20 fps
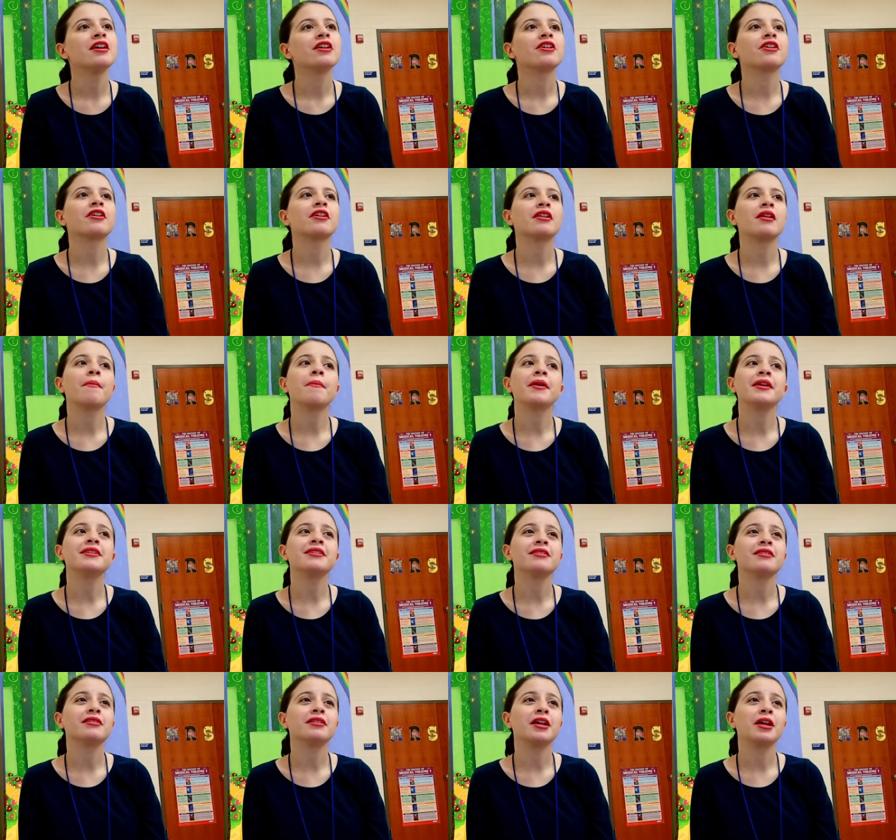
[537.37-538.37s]
you're going to be
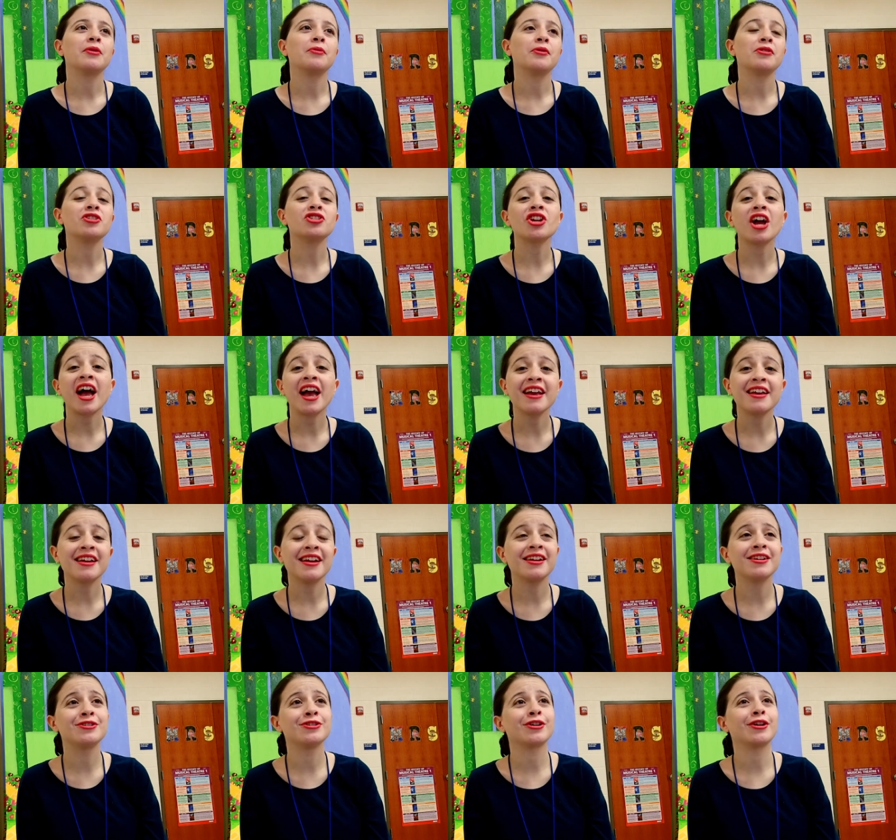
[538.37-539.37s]
dealing with shy
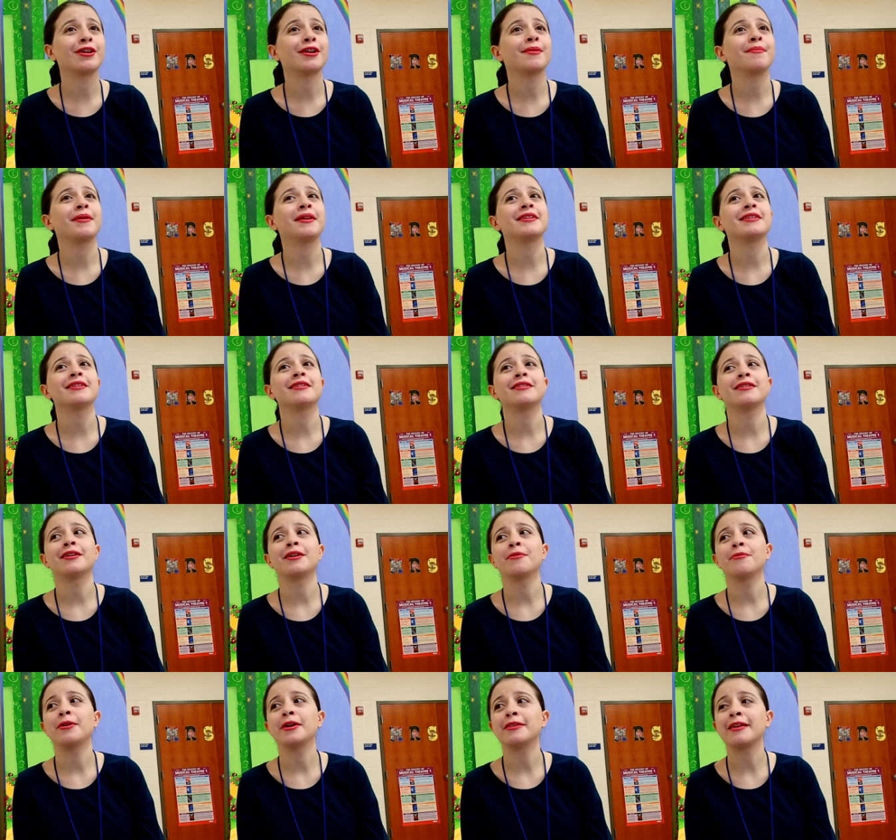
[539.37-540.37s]
kids, you're going to be
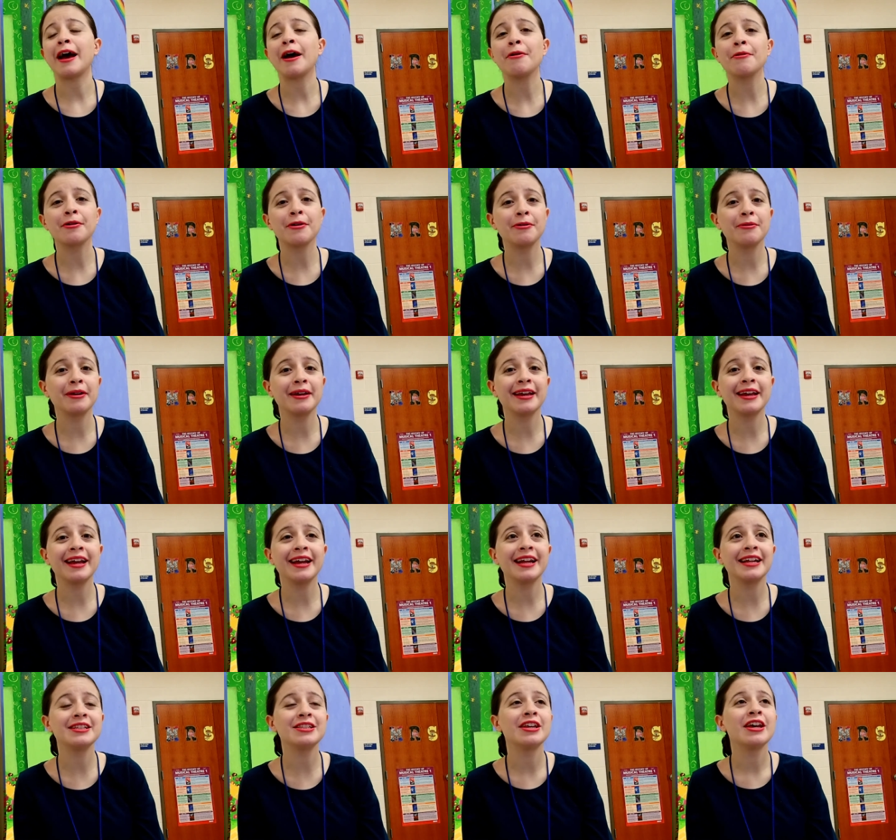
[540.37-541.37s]
dealing with outgoing
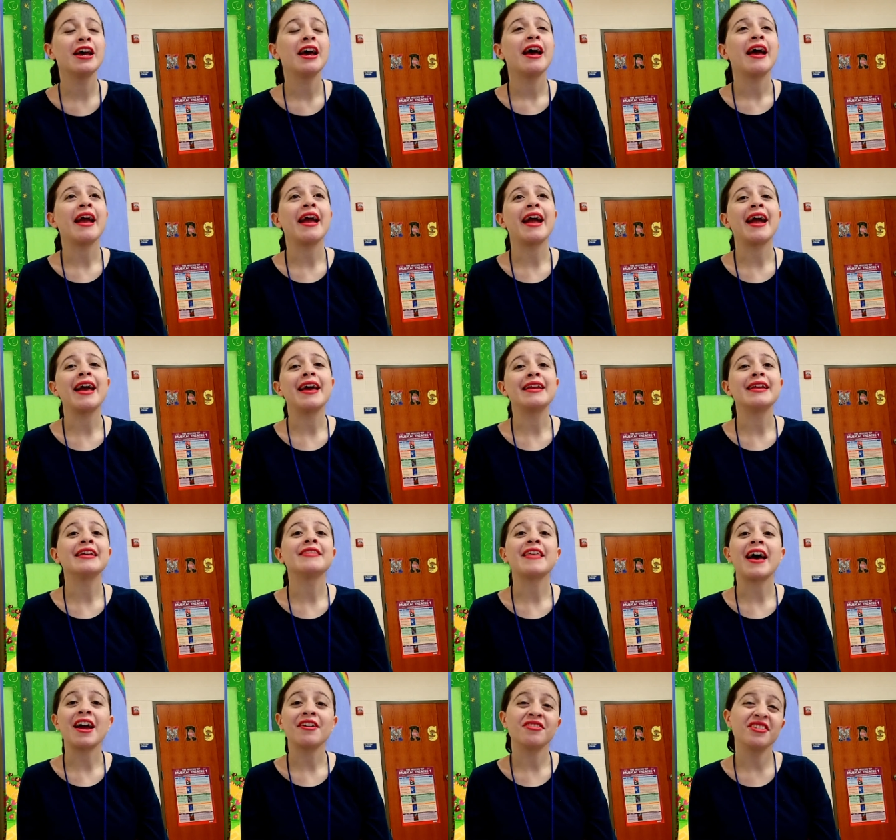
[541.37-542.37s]
kids, and
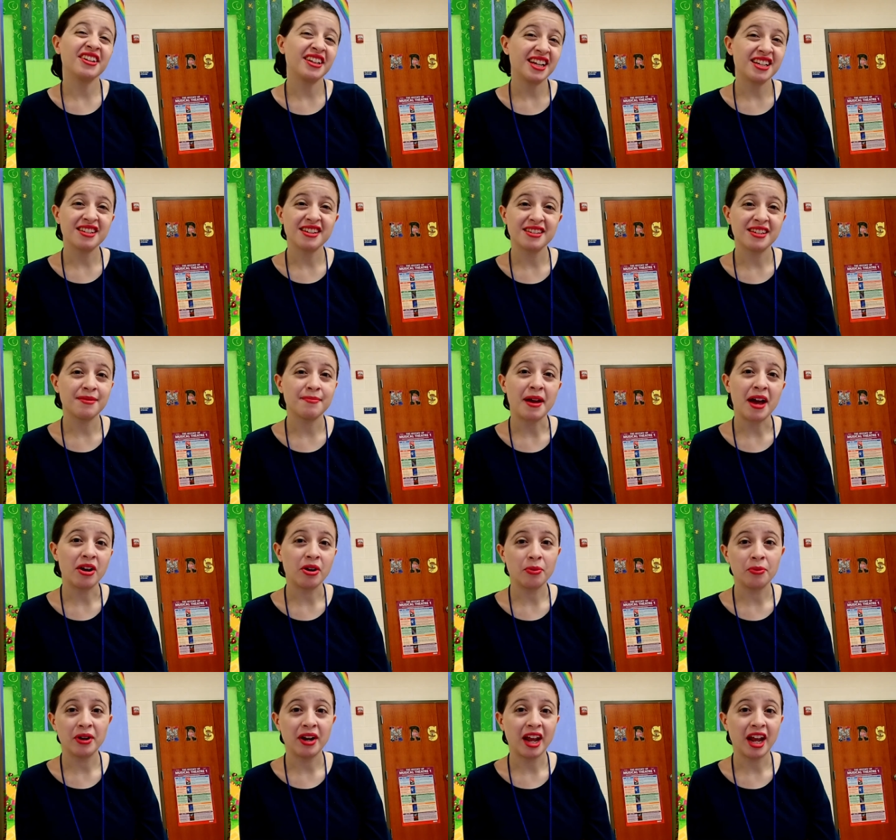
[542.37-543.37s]
that really doesn't
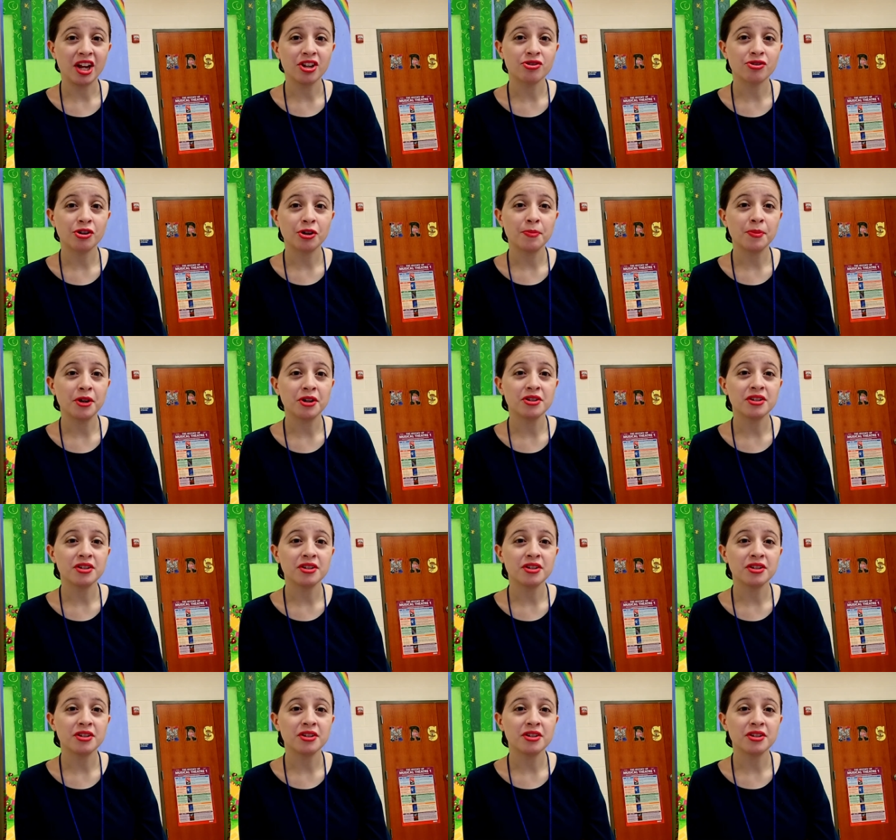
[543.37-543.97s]
matter what age group you're